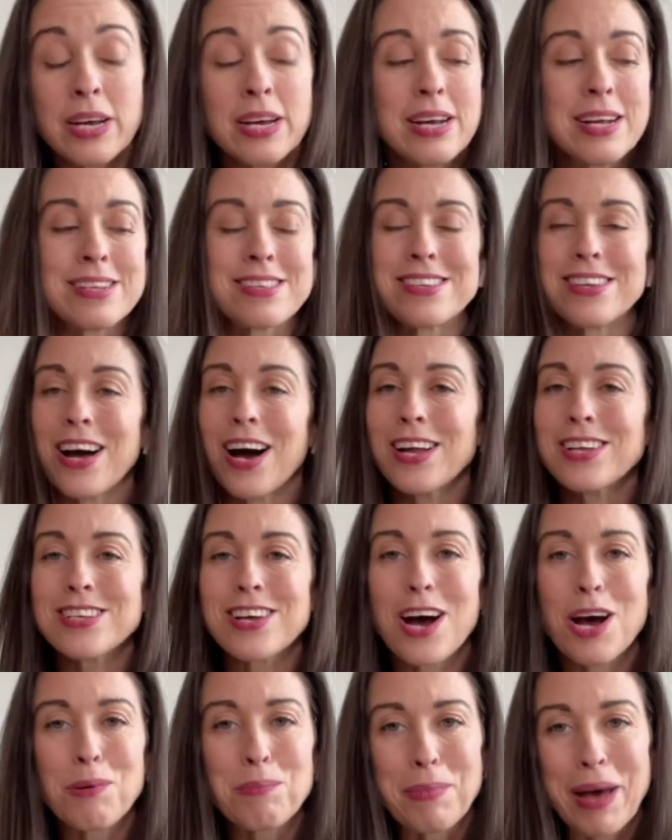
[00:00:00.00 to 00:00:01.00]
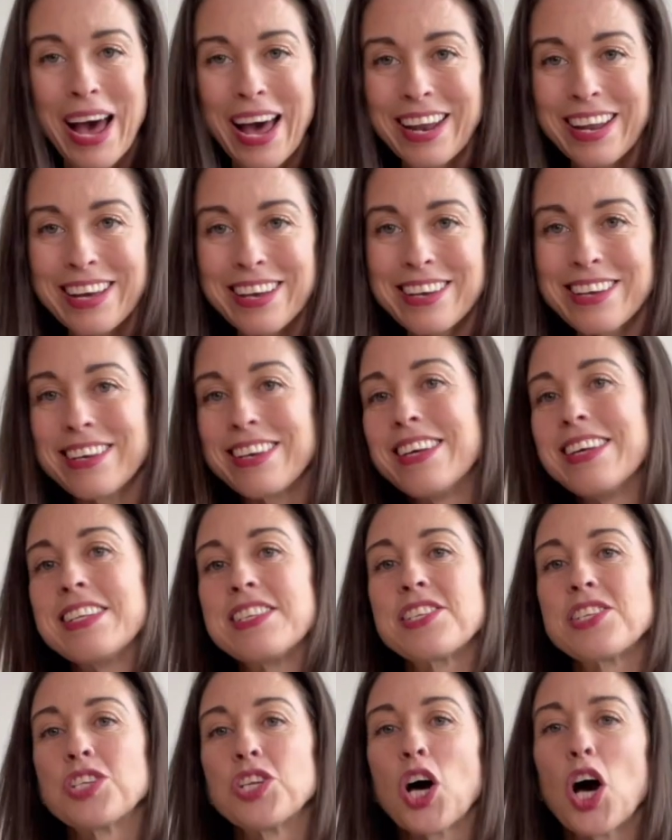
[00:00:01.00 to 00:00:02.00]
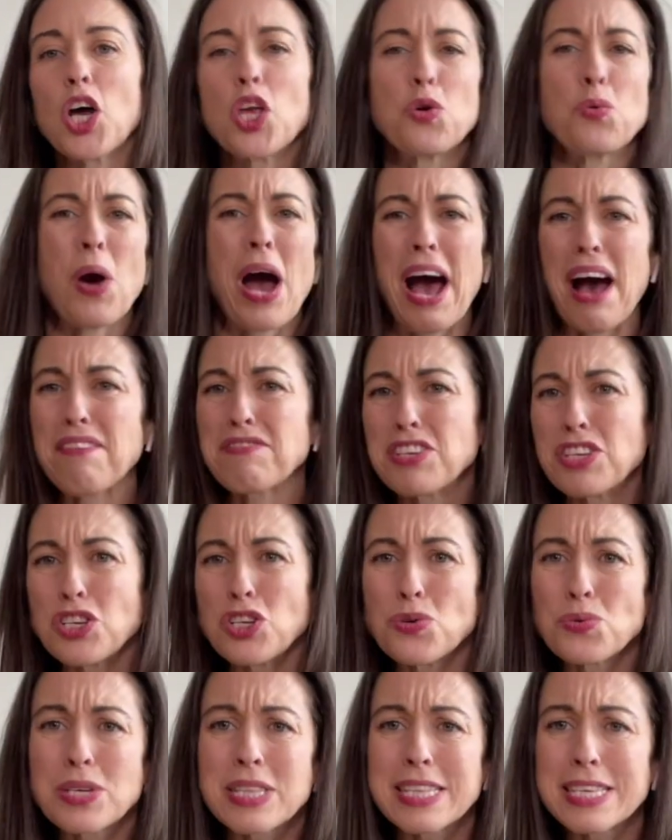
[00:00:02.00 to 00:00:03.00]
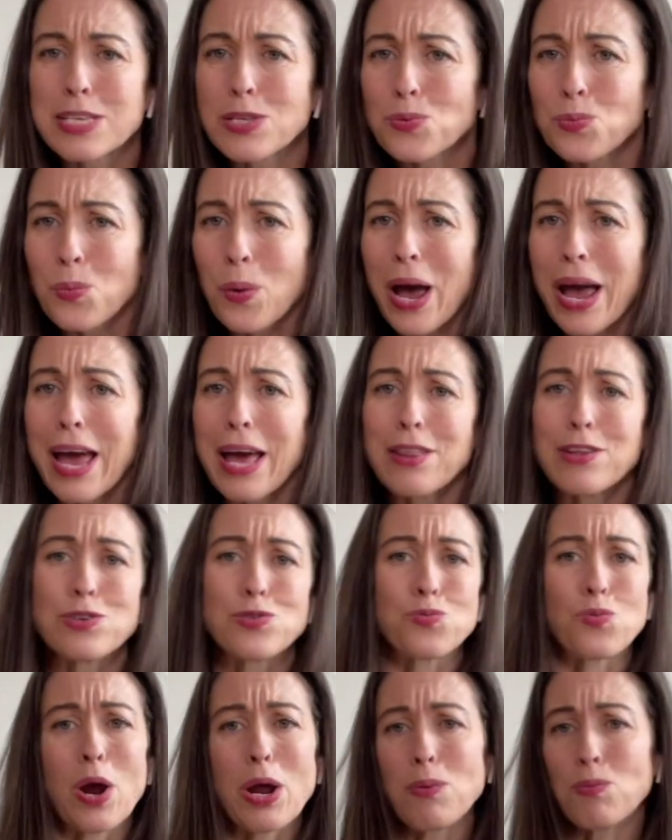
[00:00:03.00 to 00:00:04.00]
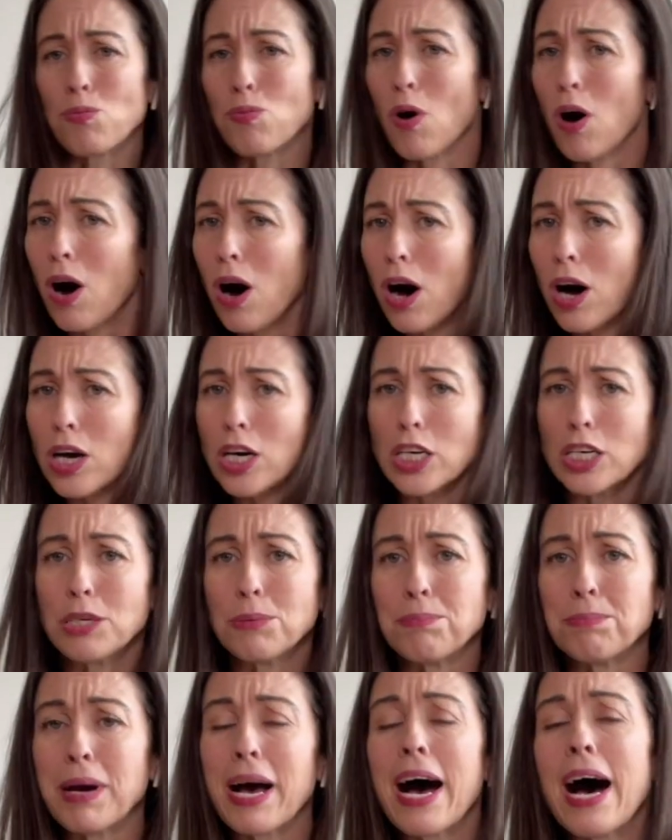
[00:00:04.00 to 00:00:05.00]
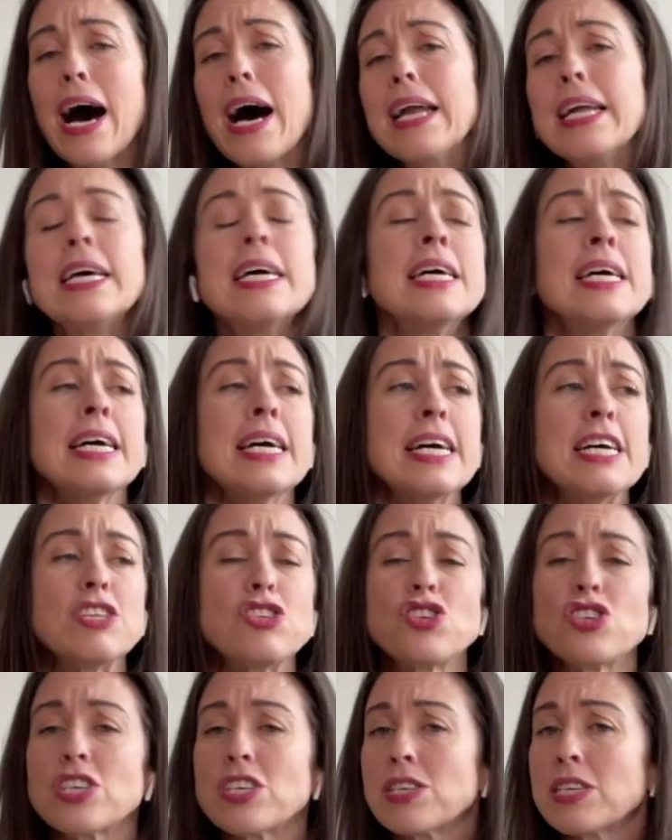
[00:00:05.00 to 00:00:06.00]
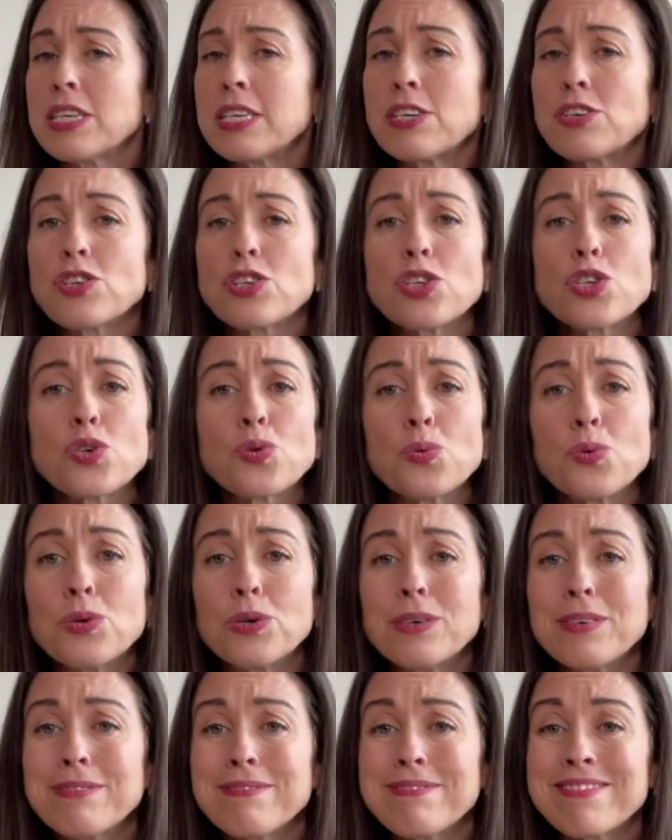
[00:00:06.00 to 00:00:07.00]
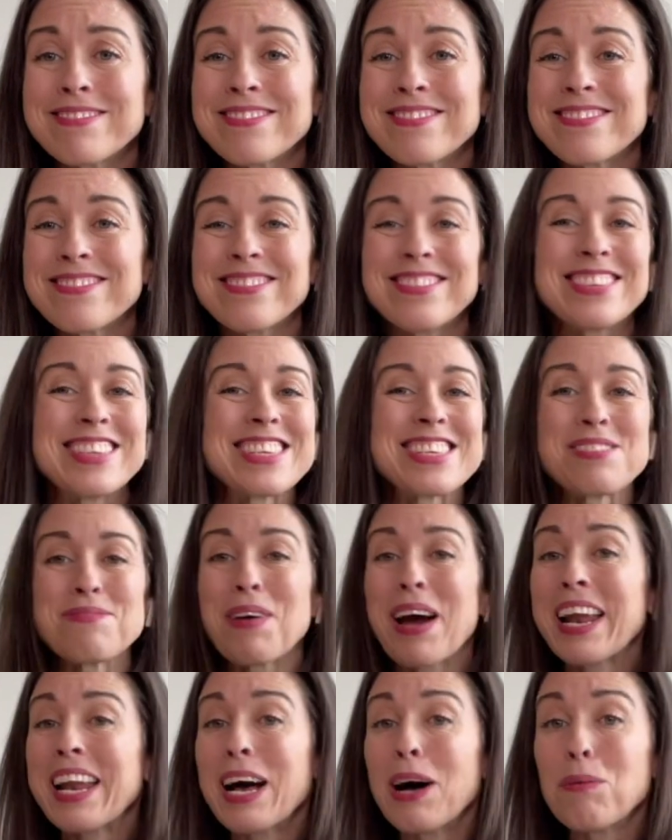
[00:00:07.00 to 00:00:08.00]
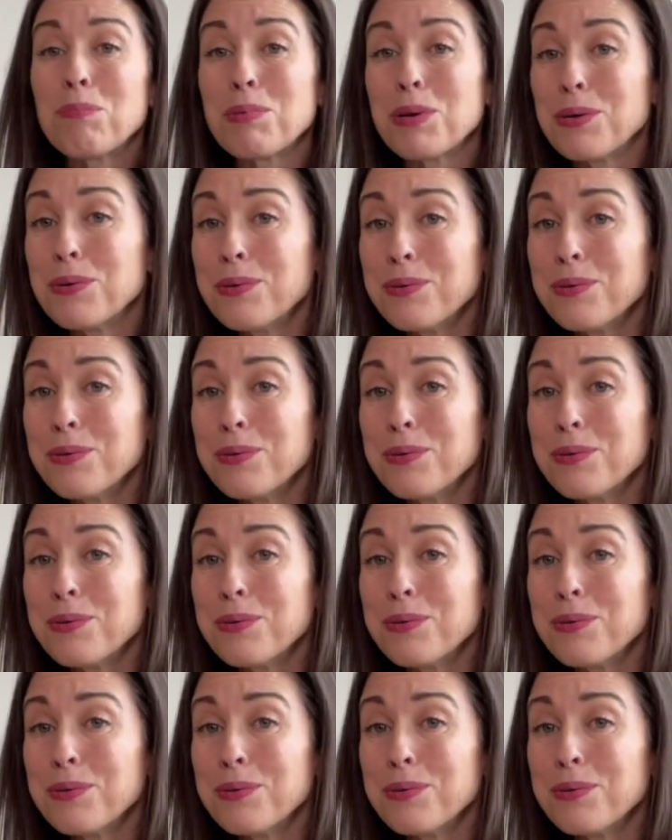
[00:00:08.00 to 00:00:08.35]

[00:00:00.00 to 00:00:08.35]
It's not dogmatic. It's not you have to do it this way. There's right, wrong, good, bad. It's just here's a tool. This might help you.